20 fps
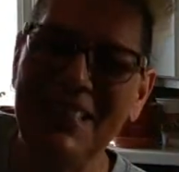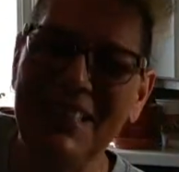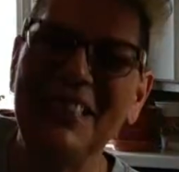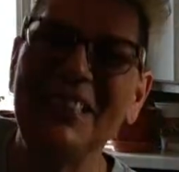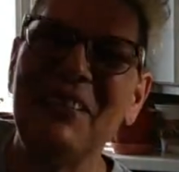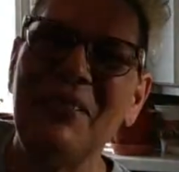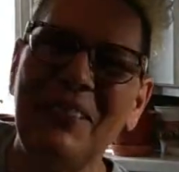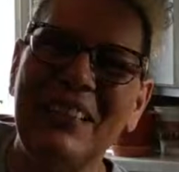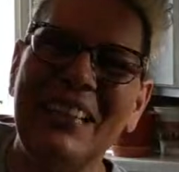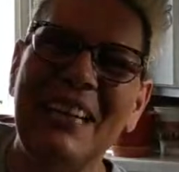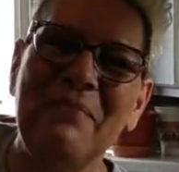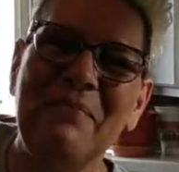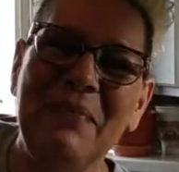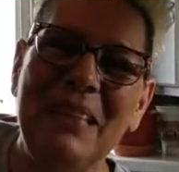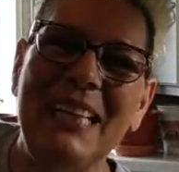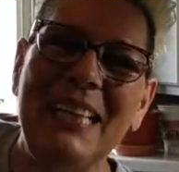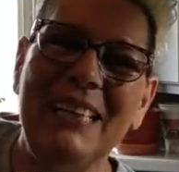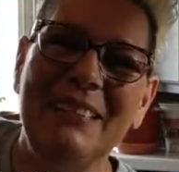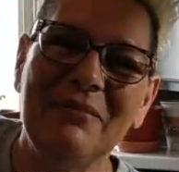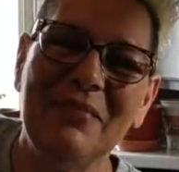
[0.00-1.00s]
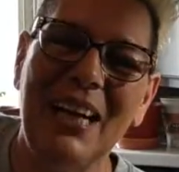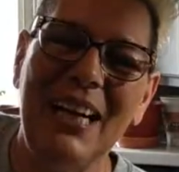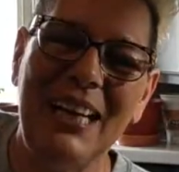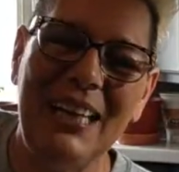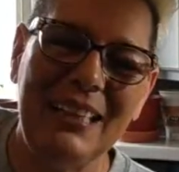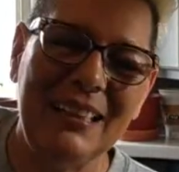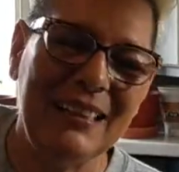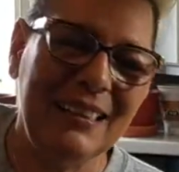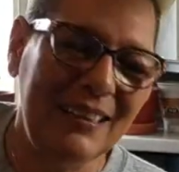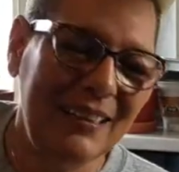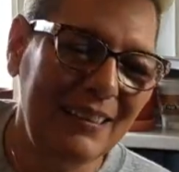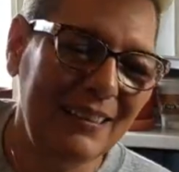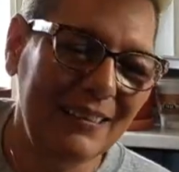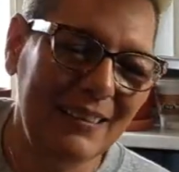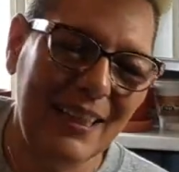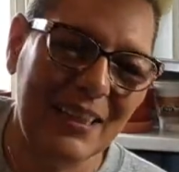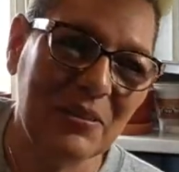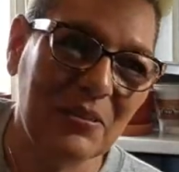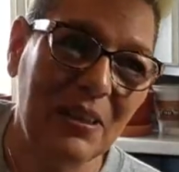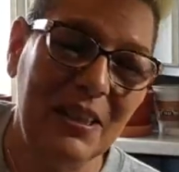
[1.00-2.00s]
You know what I mean, right?
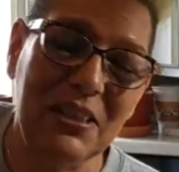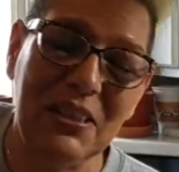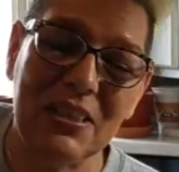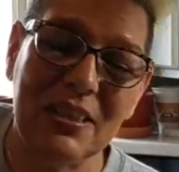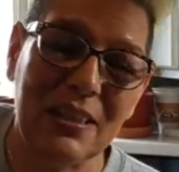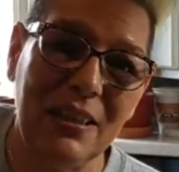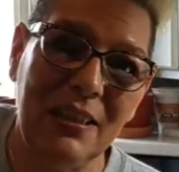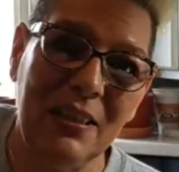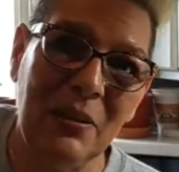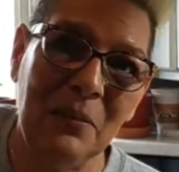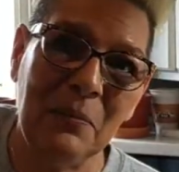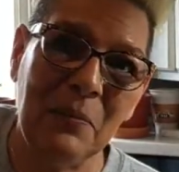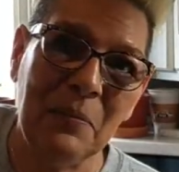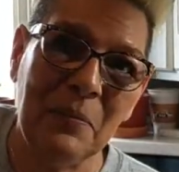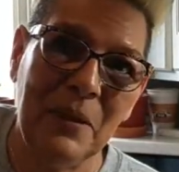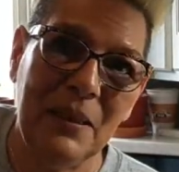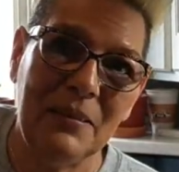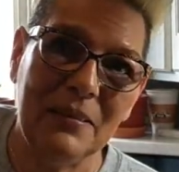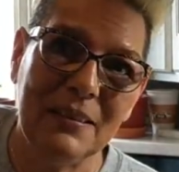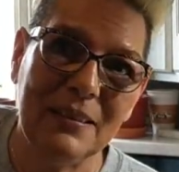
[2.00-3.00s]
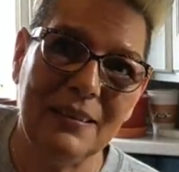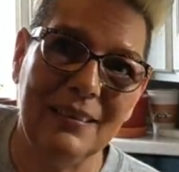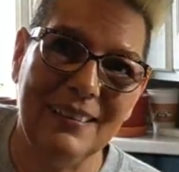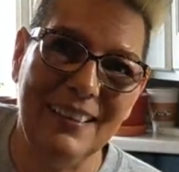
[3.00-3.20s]
That's why I just say home milk.